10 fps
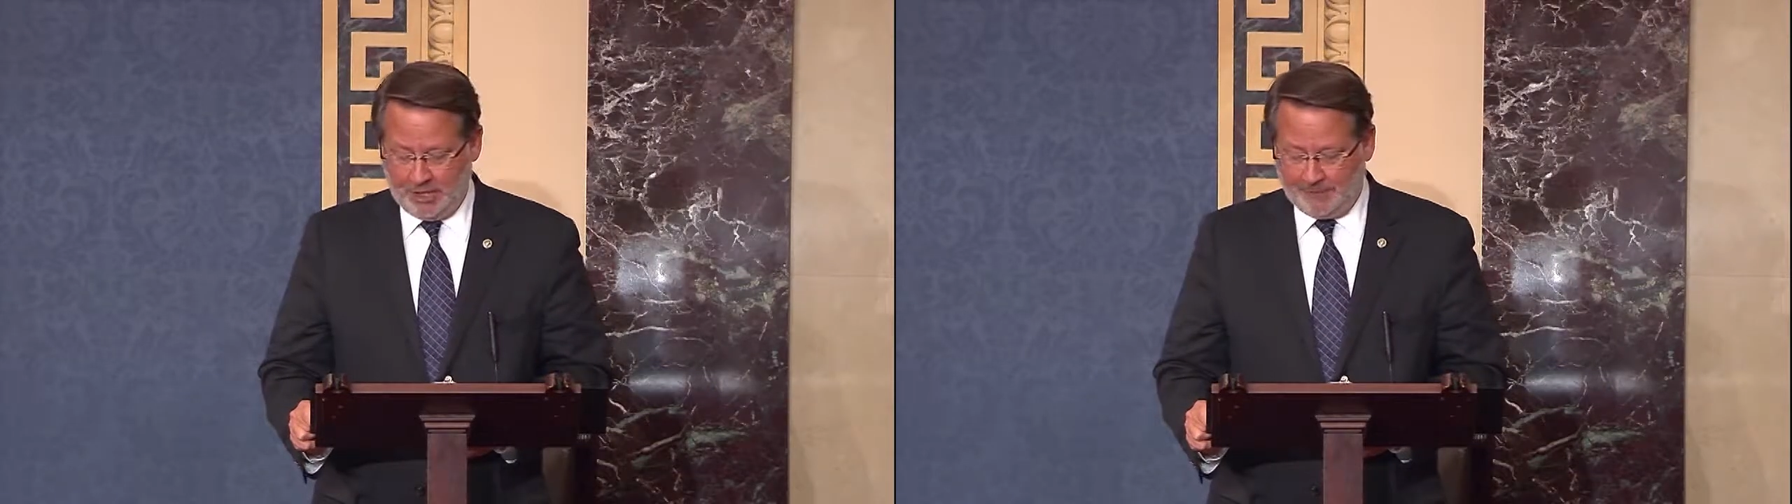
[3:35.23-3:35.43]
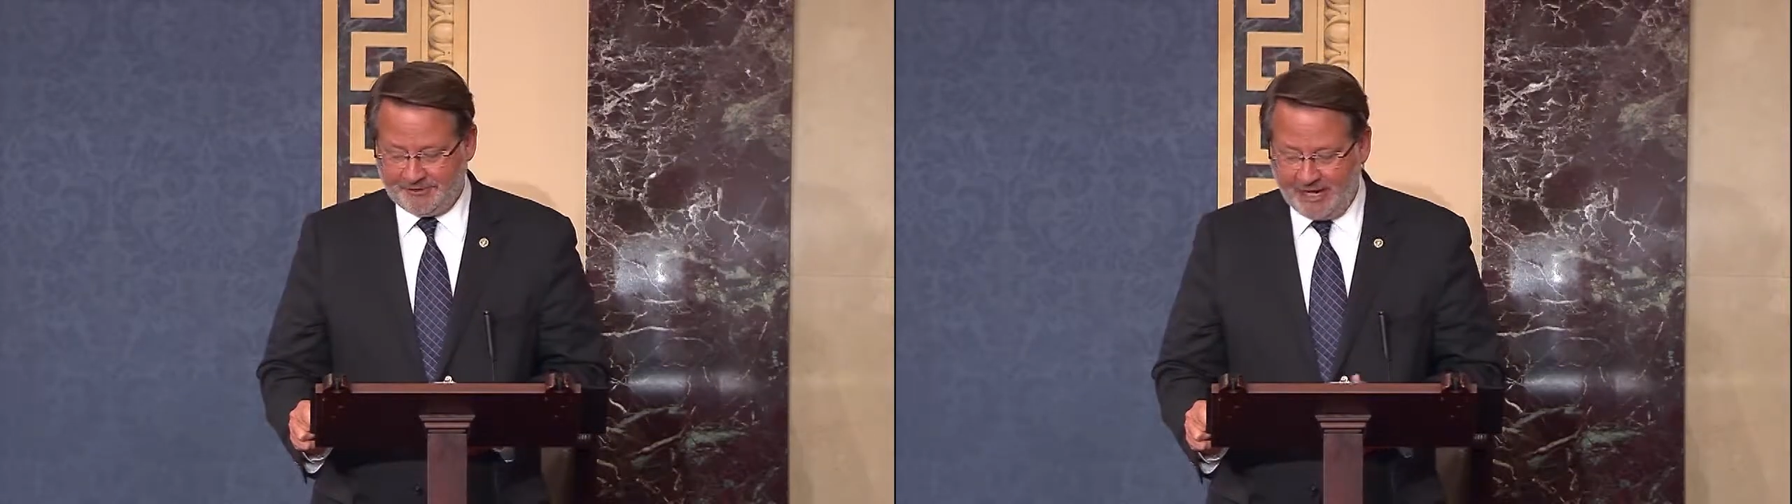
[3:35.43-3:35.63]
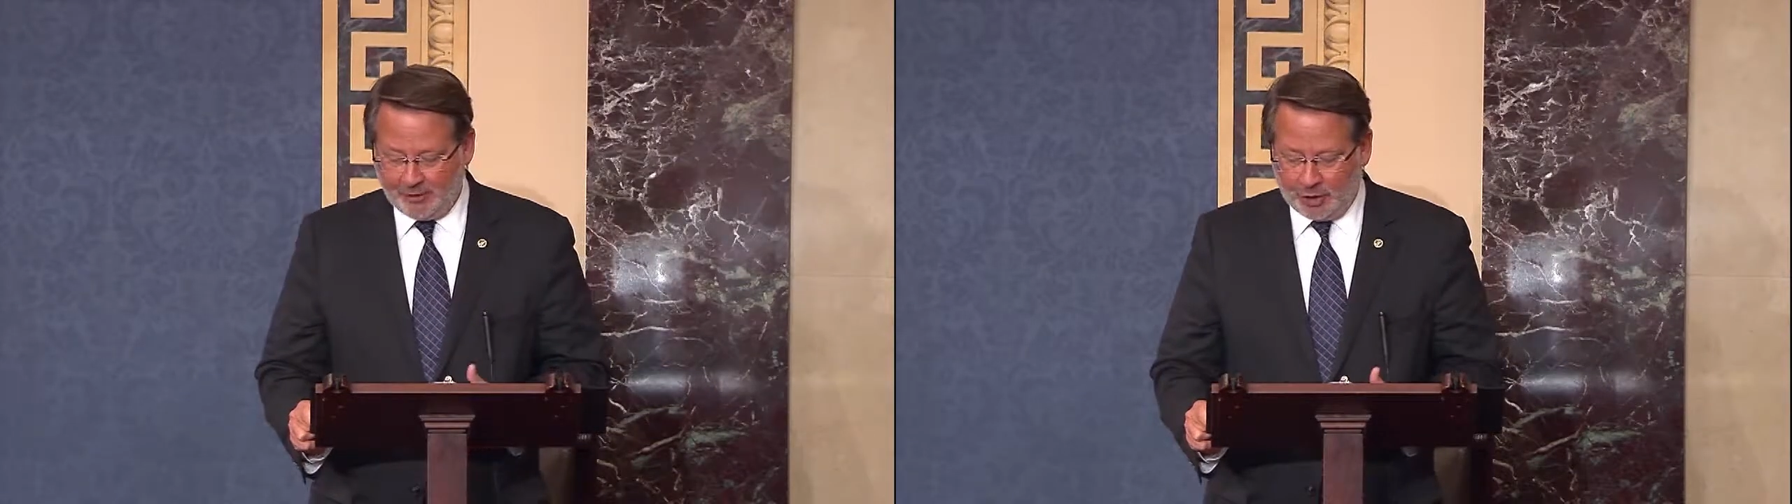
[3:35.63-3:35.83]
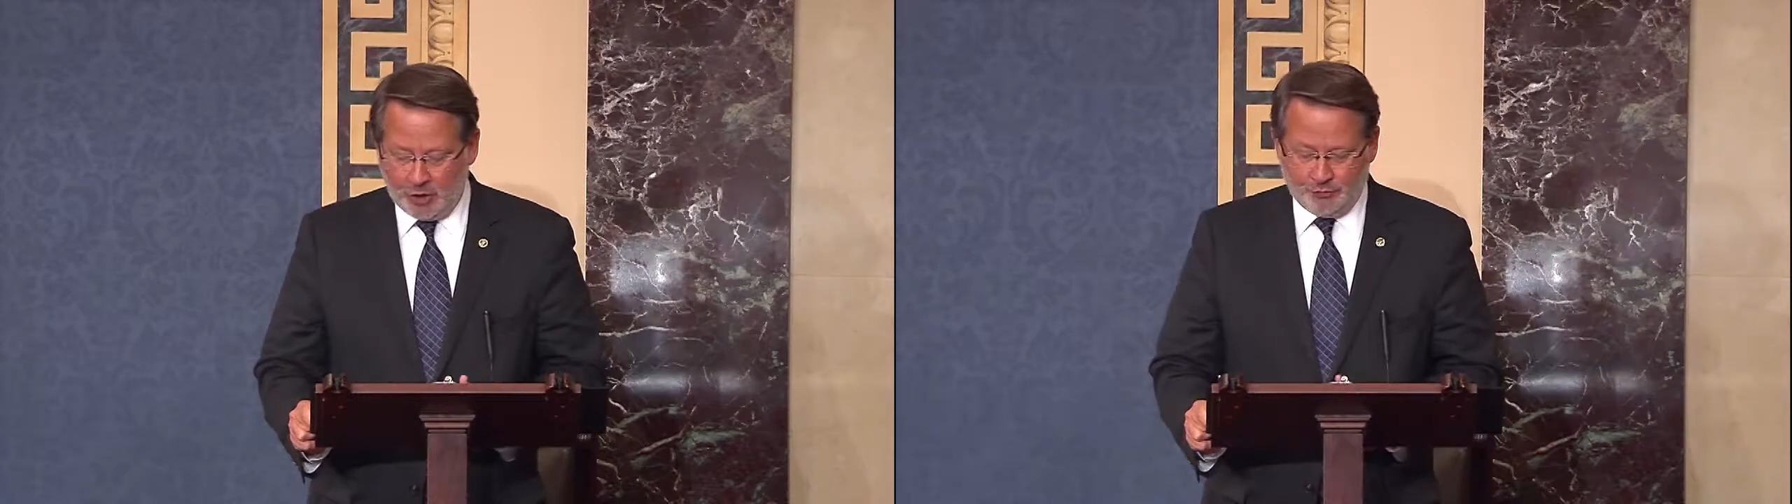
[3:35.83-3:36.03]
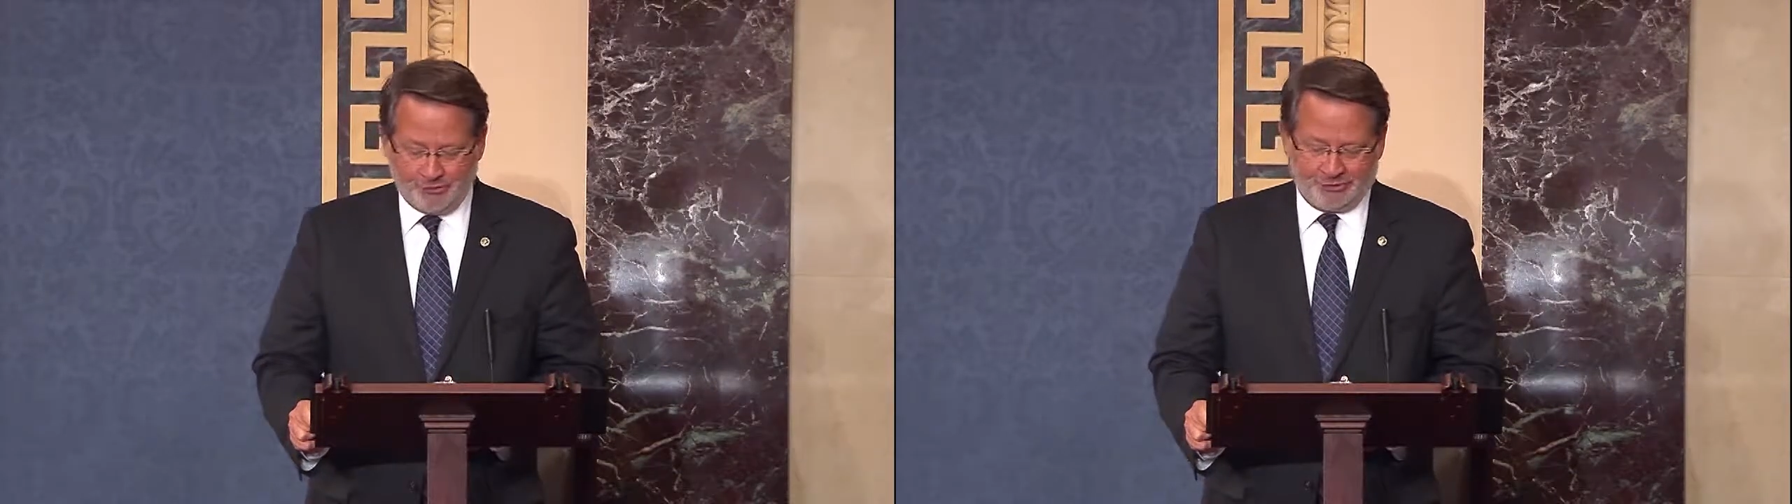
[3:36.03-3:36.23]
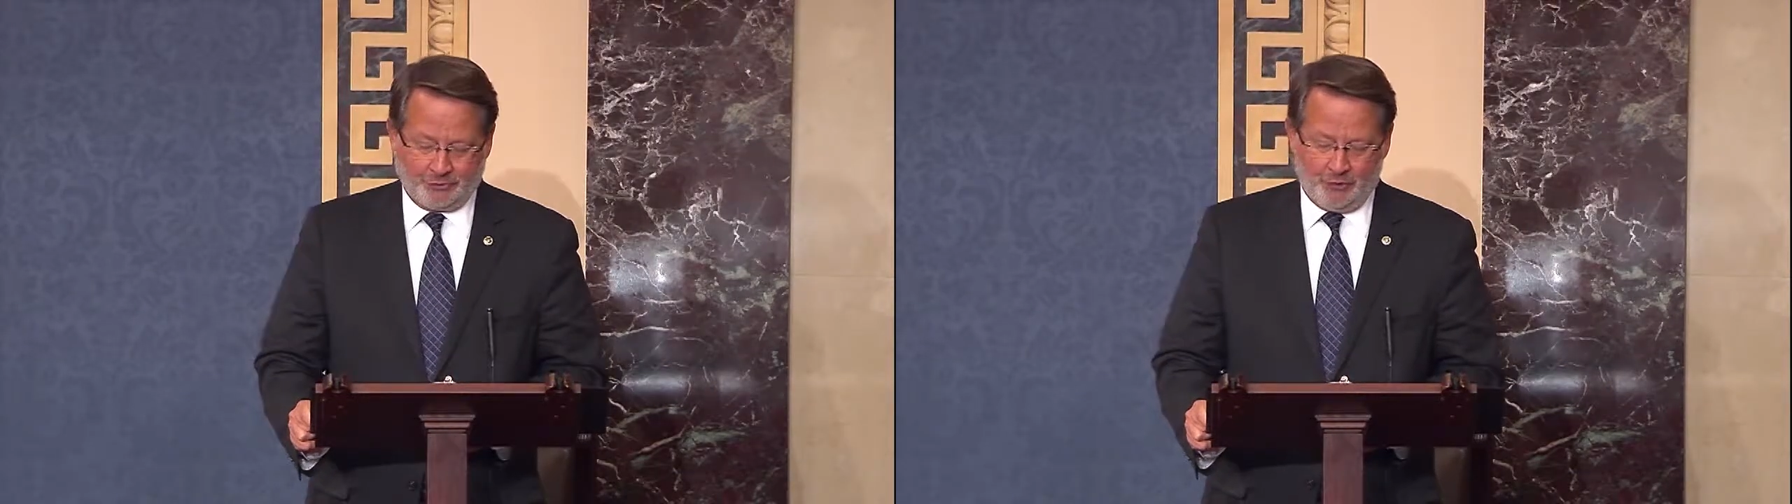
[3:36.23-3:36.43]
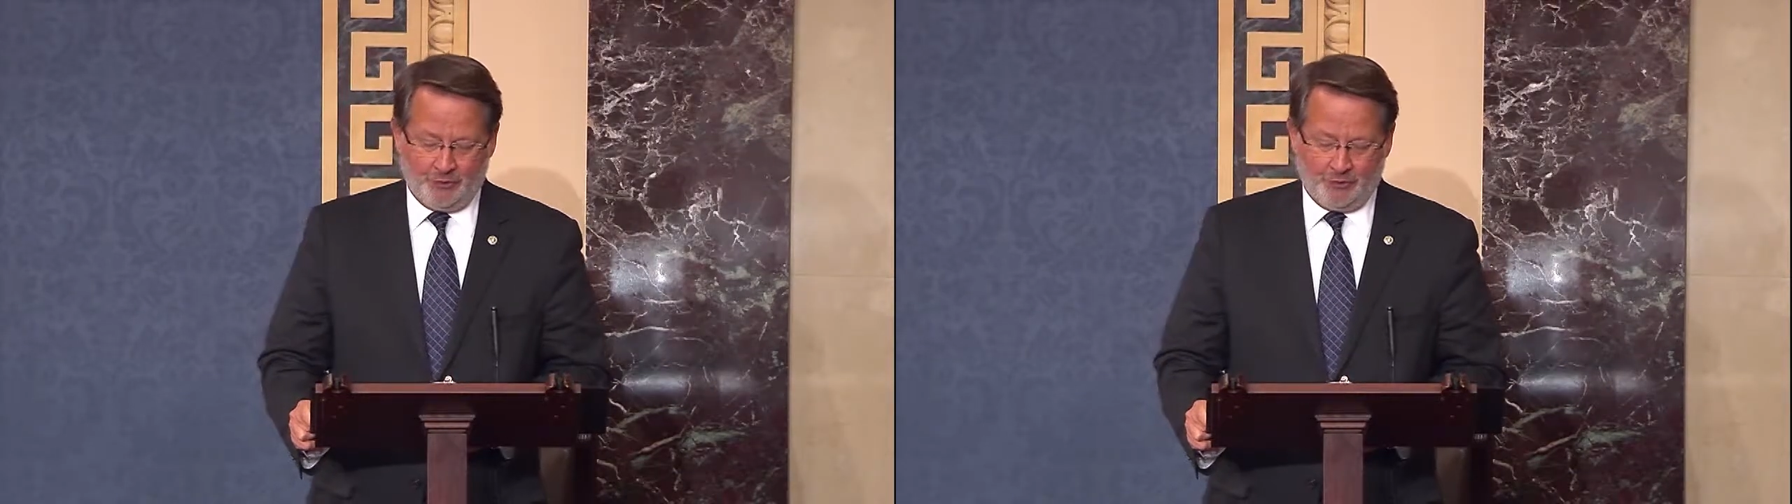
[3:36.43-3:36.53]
obtain loans to grow